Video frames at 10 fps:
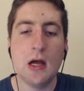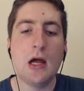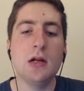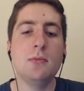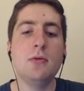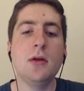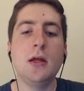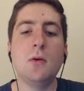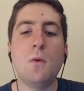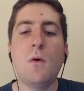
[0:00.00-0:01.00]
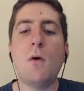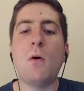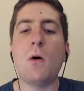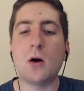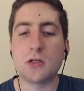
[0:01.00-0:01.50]
and bring
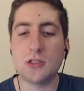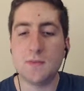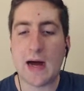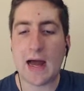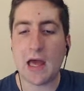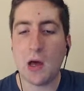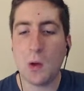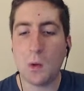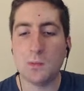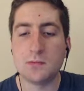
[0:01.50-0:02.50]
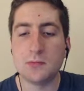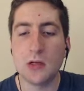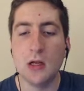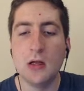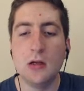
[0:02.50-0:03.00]
war to my home